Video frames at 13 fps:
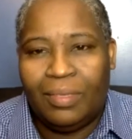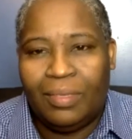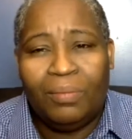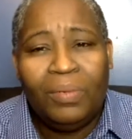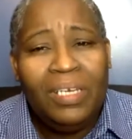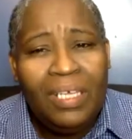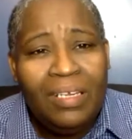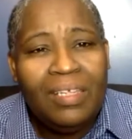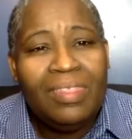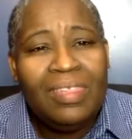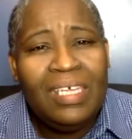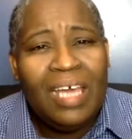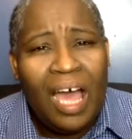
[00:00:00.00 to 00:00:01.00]
We need a
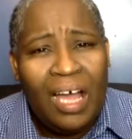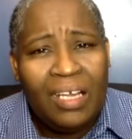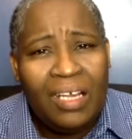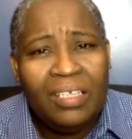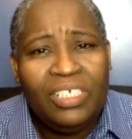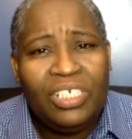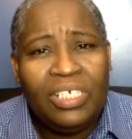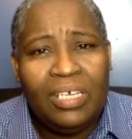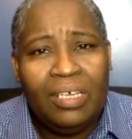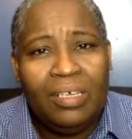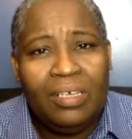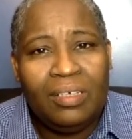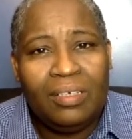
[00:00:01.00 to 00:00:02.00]

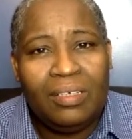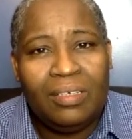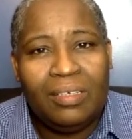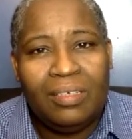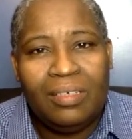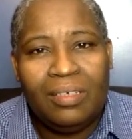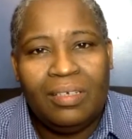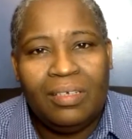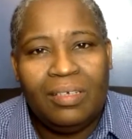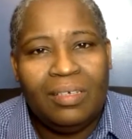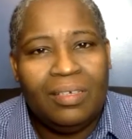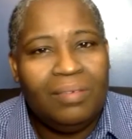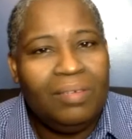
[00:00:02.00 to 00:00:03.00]
theology.
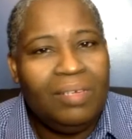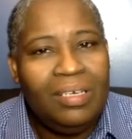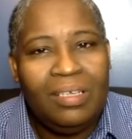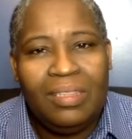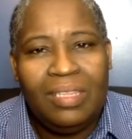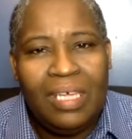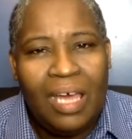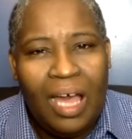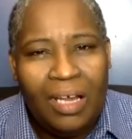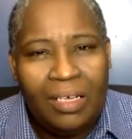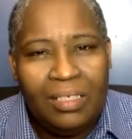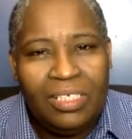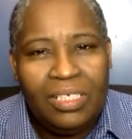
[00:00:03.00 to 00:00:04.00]
We need a
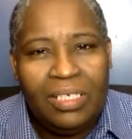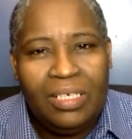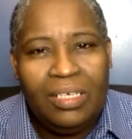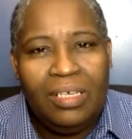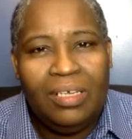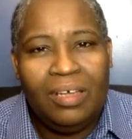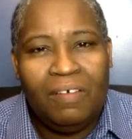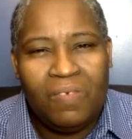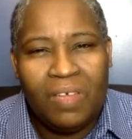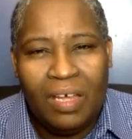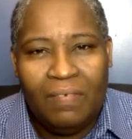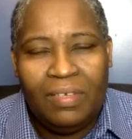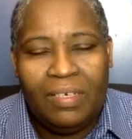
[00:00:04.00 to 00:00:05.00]
theology of
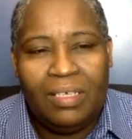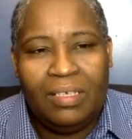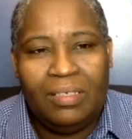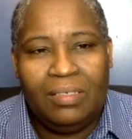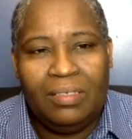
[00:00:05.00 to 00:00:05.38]
covenant.